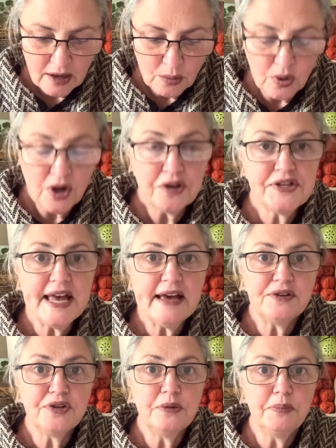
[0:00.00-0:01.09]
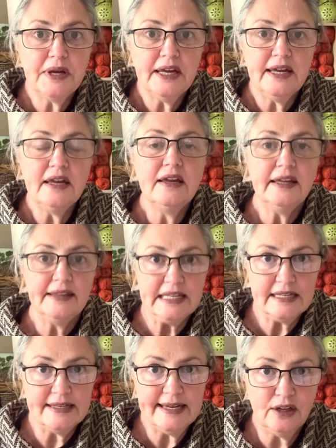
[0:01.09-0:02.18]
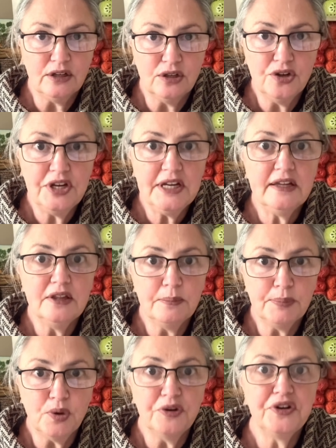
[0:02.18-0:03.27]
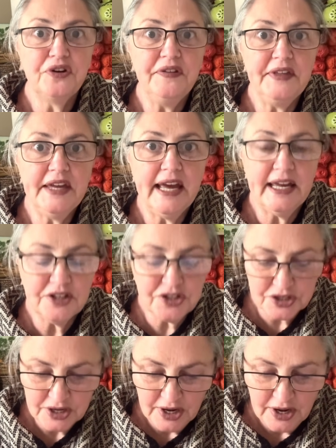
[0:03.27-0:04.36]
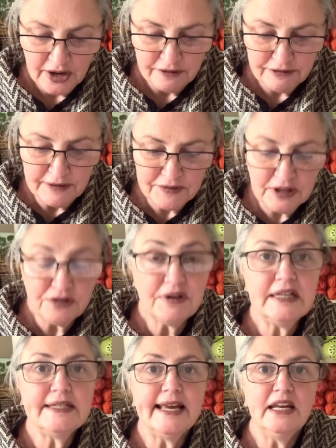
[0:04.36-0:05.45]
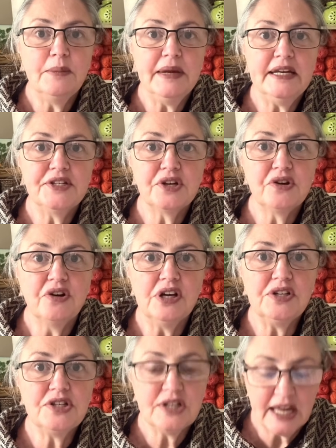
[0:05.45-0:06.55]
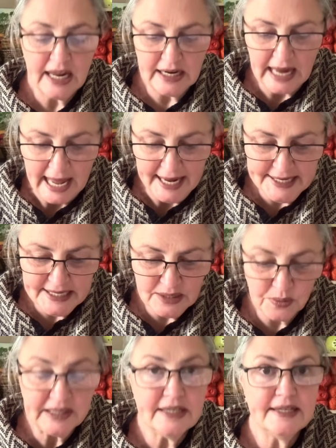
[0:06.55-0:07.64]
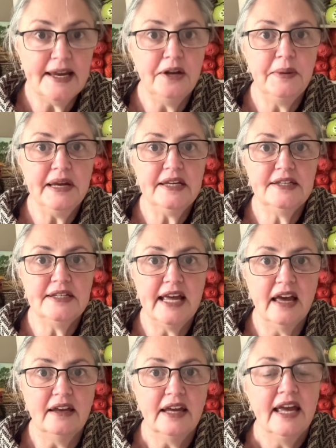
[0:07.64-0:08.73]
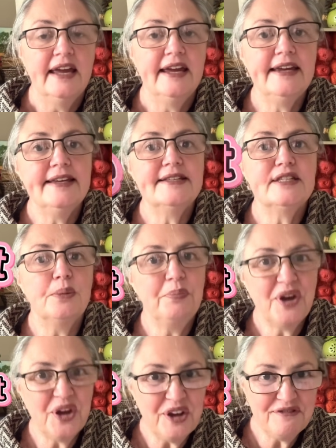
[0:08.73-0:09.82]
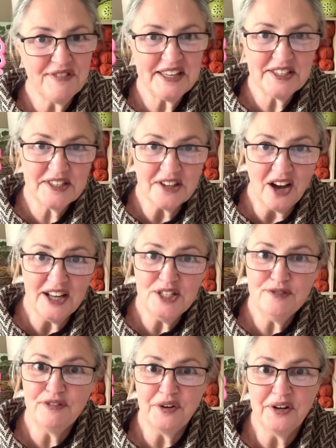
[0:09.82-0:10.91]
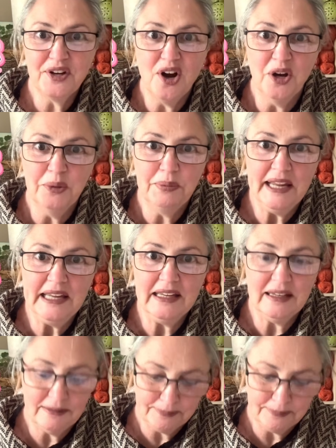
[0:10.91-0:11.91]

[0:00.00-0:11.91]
works out to be, this is including the border and the edge, 53 centimetres across and 81 centimetres down. It is the perfect size for a cot blanket.